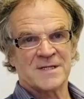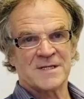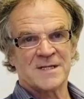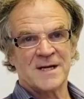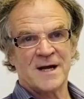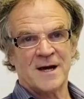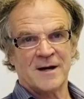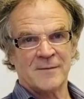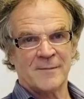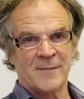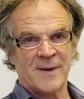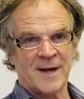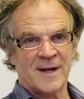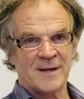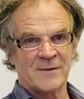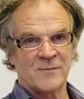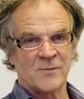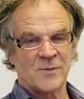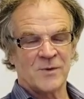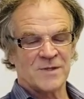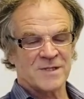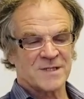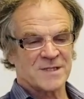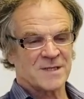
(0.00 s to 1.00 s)
as a young man
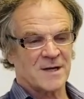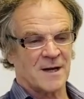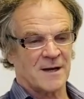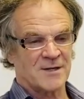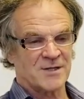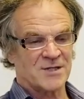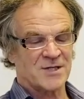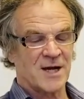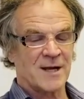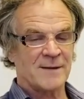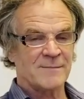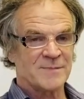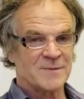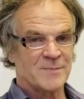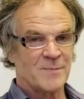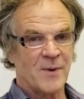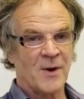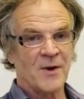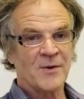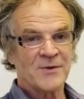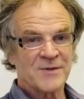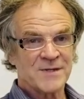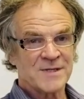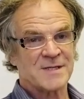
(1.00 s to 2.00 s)
was James
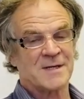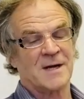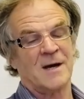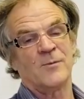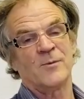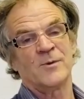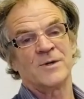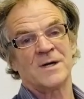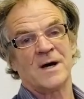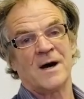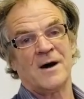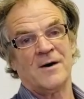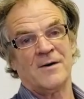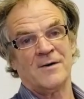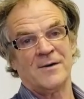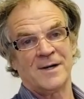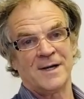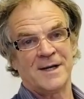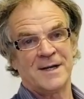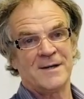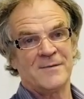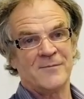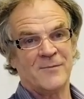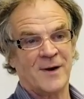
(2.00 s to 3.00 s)
Bond. I would
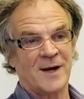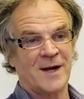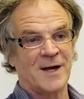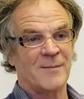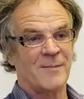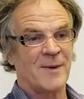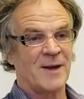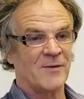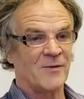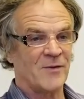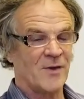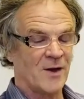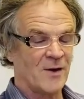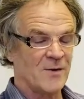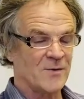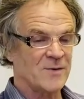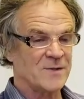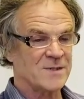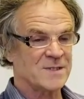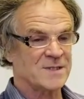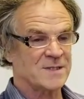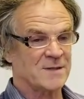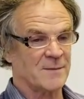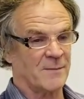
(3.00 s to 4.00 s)
highly recommend
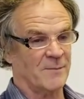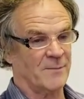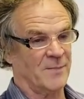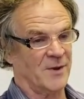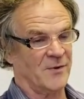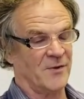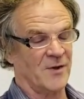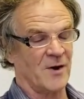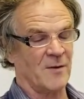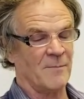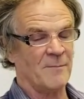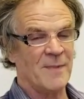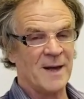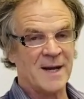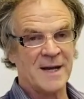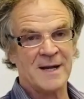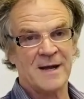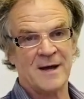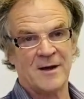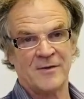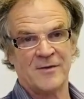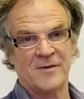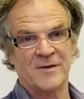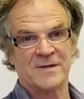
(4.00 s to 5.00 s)
those, but there are
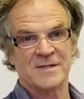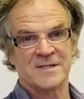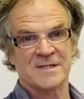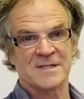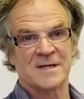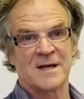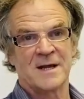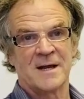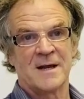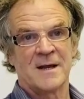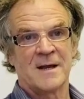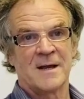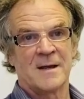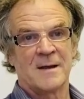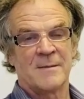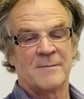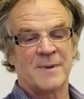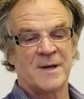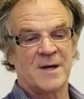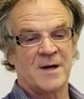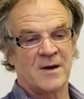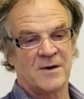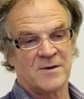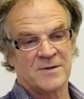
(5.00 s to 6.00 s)
many others
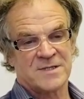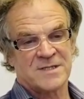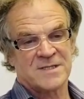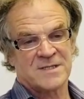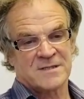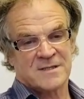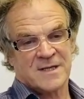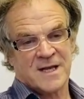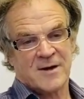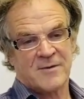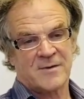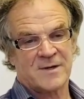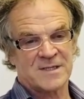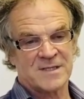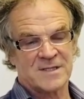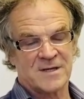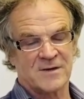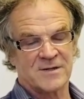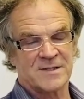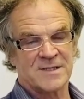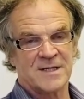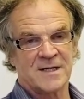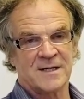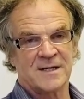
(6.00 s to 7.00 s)
because they're
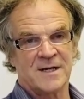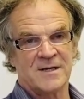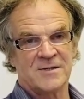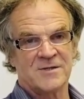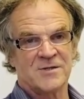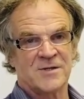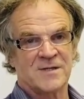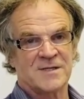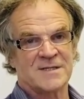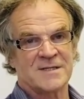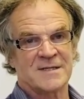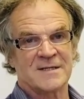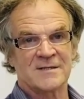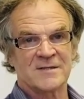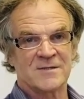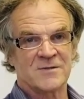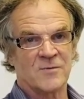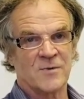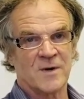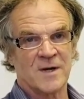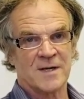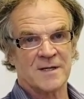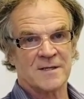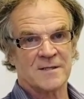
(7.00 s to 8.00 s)
exciting and interesting to
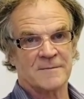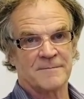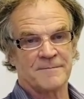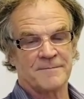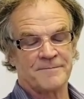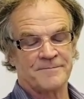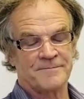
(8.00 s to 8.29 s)
read.